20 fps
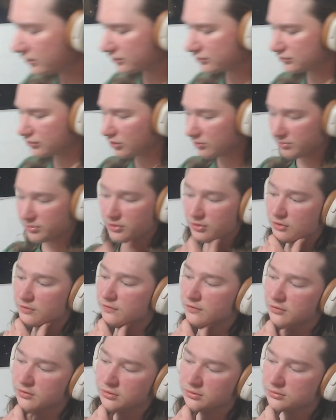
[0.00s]
so
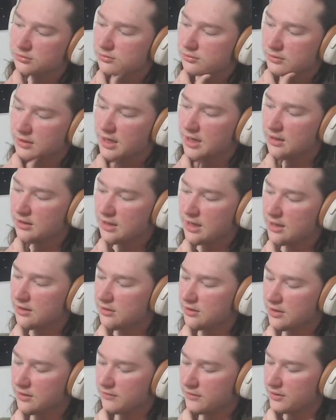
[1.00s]
beautiful. I
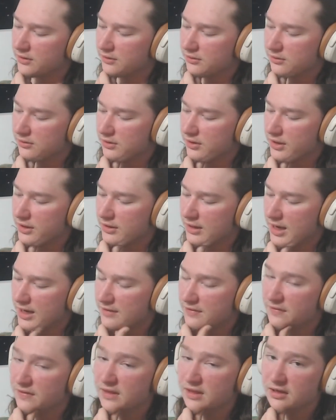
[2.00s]
love it.
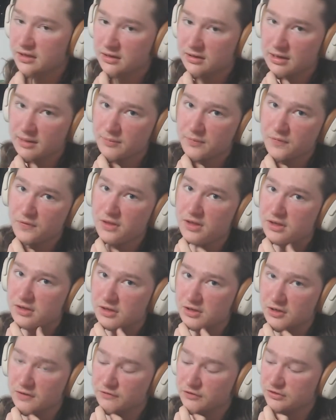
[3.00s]
I'm
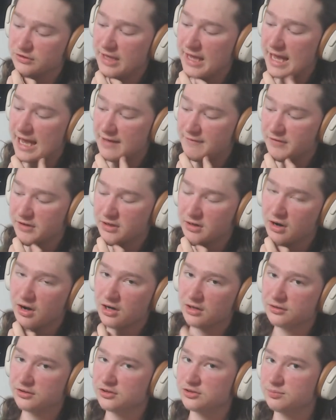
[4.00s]
thinking of just having it
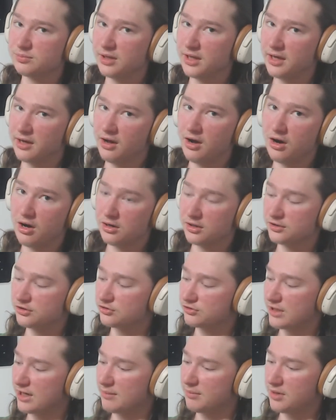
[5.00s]
on display on its
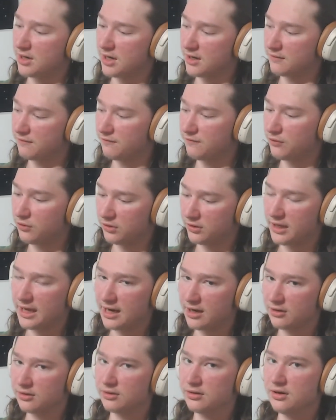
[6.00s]
tripod, fully
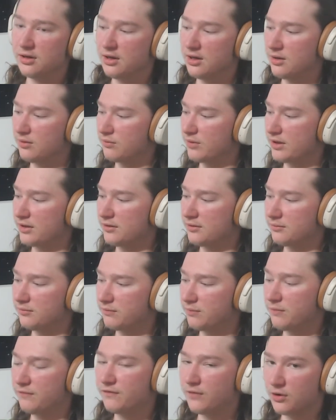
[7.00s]
out, ready,
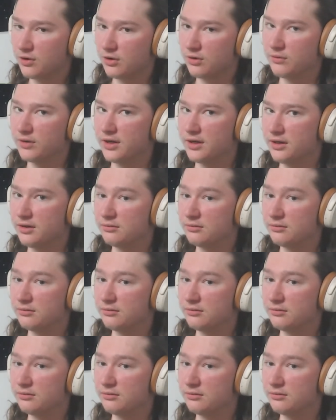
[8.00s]
photo ready